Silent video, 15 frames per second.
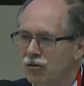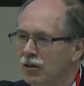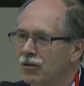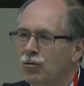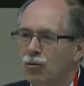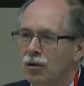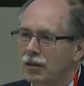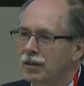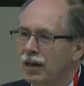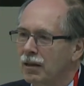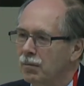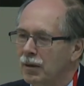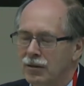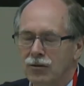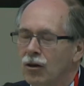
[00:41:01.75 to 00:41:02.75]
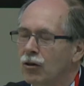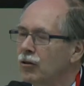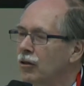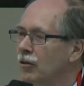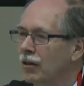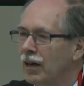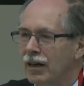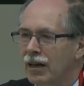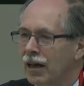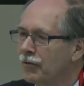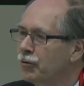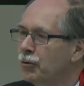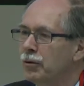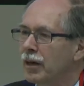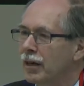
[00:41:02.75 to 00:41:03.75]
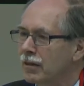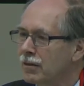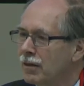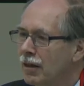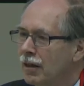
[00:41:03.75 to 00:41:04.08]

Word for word: ignore dark matter. no, no, I can't do that.